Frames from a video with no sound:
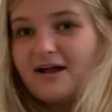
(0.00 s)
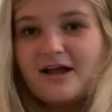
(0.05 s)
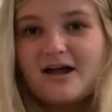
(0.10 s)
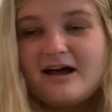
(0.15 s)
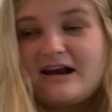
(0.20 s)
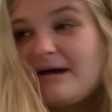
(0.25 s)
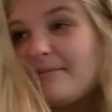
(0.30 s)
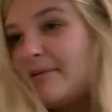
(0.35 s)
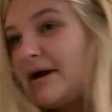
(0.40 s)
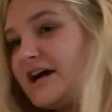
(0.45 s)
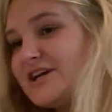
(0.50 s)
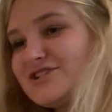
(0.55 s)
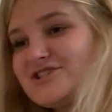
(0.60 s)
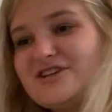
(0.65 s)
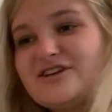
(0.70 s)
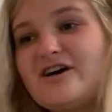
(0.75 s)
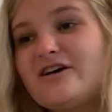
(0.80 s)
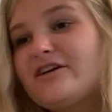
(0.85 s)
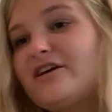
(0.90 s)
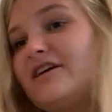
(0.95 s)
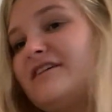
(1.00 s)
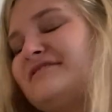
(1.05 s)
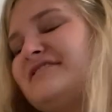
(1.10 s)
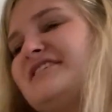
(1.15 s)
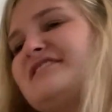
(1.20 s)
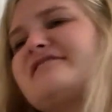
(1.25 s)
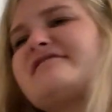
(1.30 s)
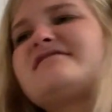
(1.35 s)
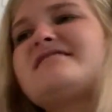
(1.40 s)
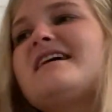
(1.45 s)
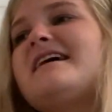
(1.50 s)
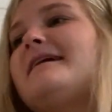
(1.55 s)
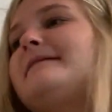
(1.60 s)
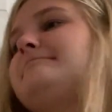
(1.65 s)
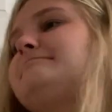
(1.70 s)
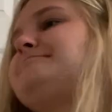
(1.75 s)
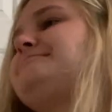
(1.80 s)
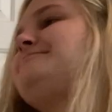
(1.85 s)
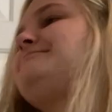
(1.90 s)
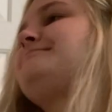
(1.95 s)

a good impression on her first day.